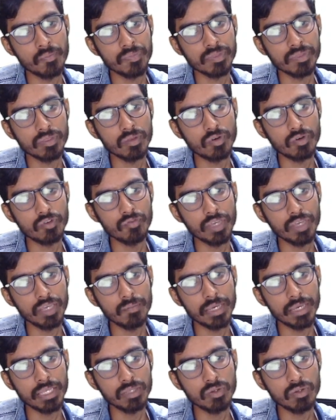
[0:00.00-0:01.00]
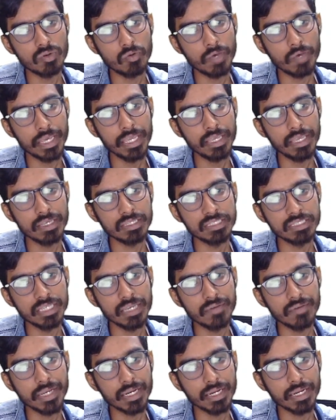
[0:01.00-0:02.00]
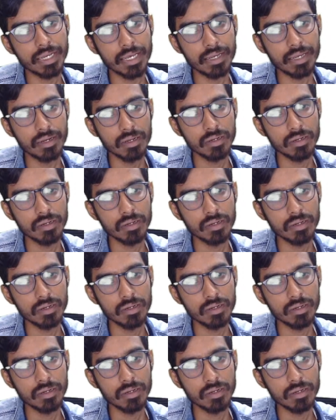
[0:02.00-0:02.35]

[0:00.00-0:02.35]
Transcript: dou phi by dou y j vector,